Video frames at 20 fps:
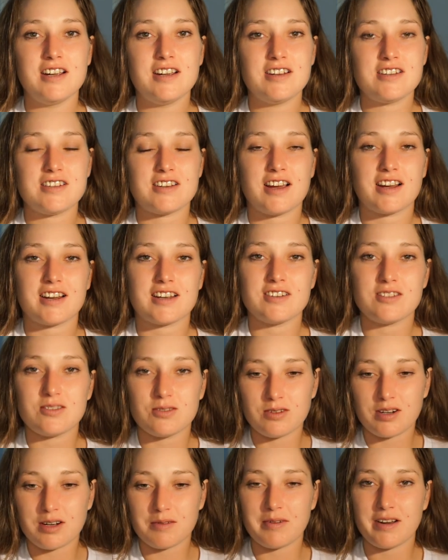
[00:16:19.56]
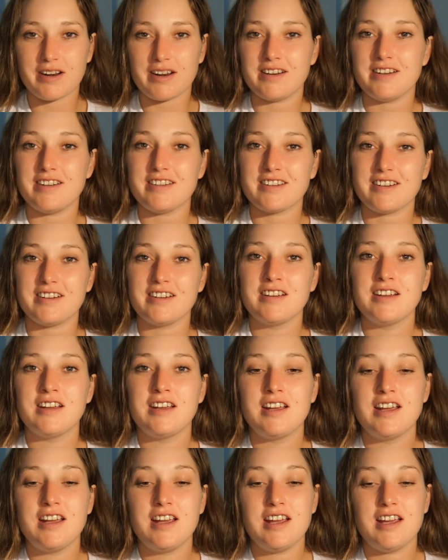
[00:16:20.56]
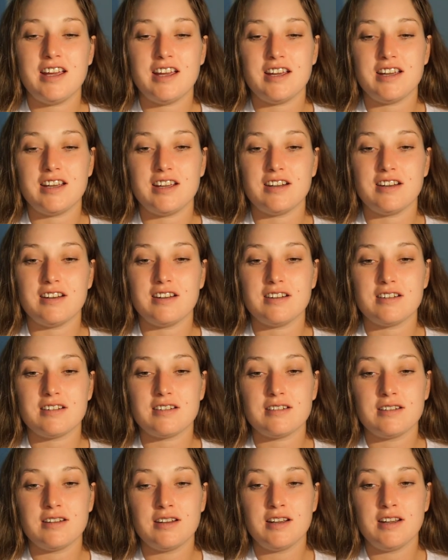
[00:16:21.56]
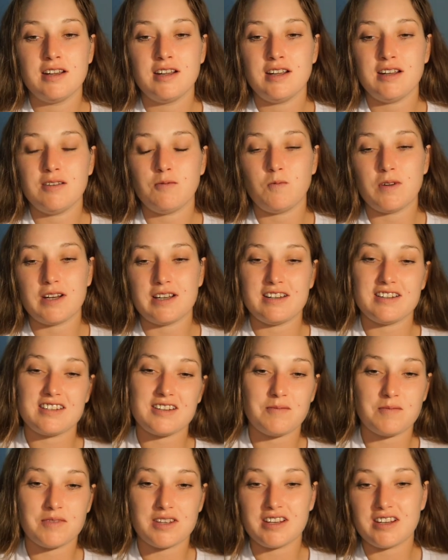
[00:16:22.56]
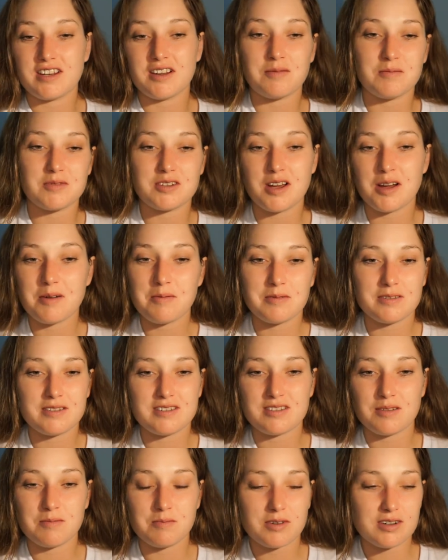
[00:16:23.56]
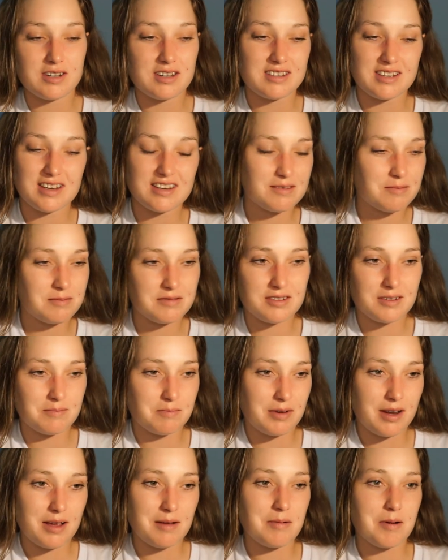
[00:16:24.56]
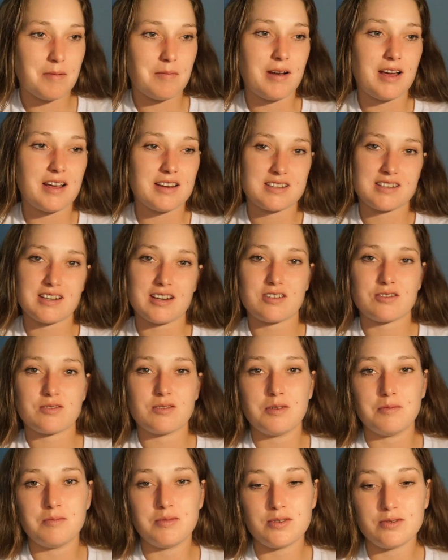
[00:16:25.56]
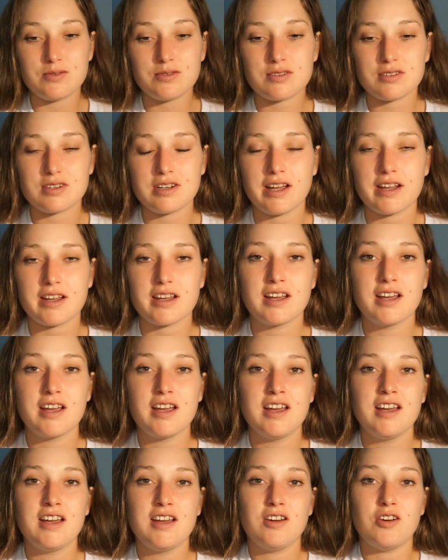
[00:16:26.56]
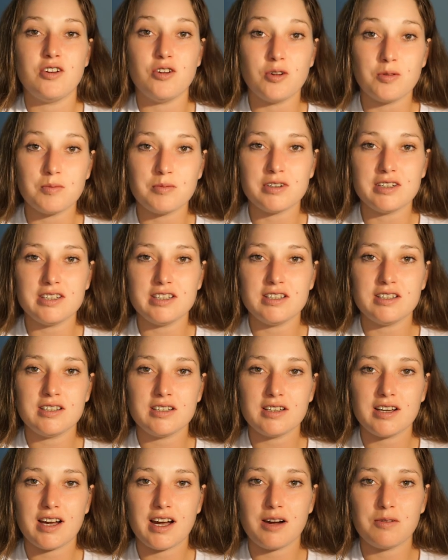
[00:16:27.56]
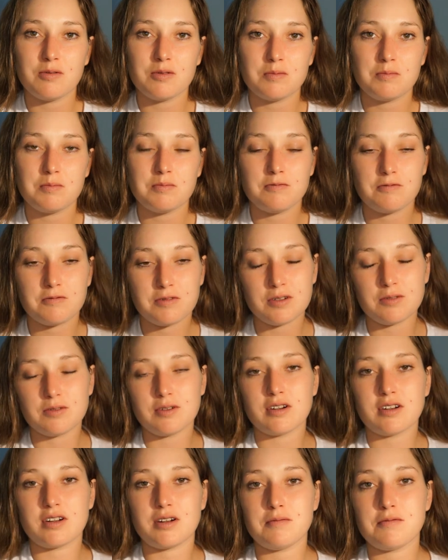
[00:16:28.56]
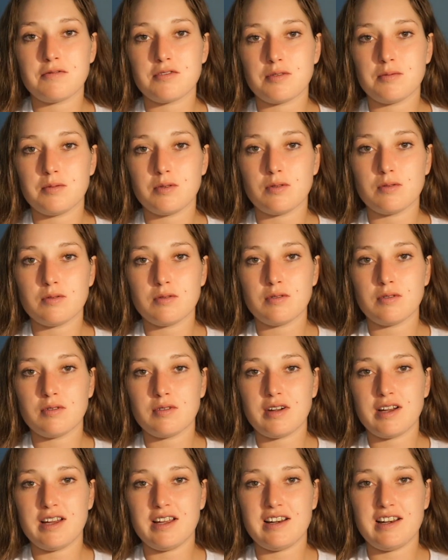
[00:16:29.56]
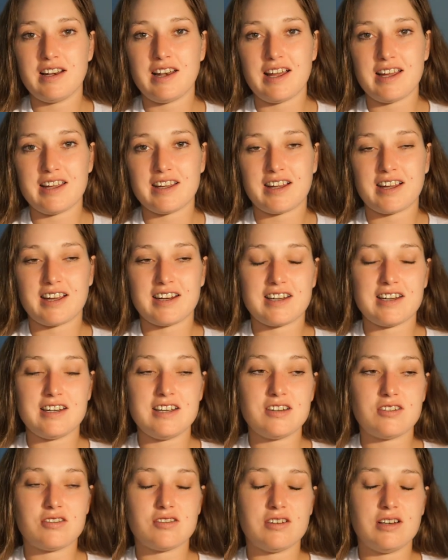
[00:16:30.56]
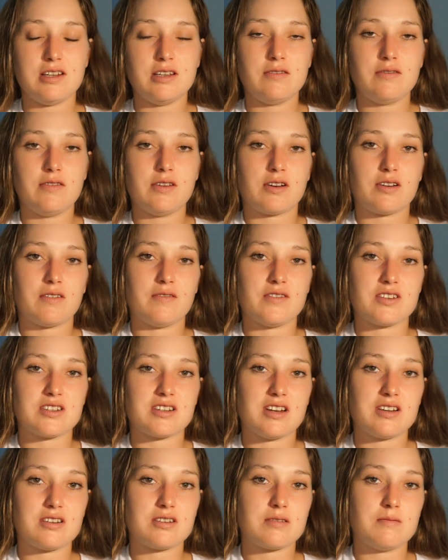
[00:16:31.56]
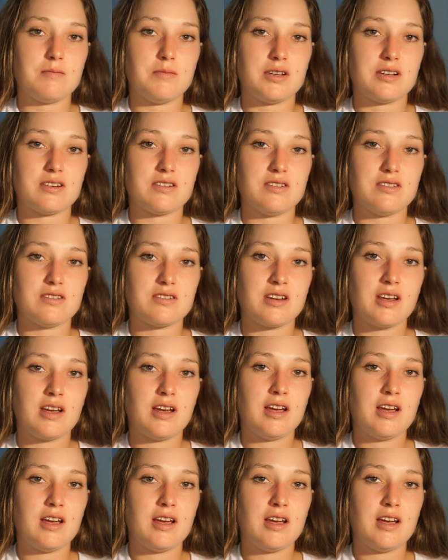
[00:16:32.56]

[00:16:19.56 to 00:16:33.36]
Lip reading: So I can talk about anything. And when something comes up and somebody says blah, blah, blah, sexual abuse, like, normally I would feel uncomfortable and like I'd need to leave the conversation because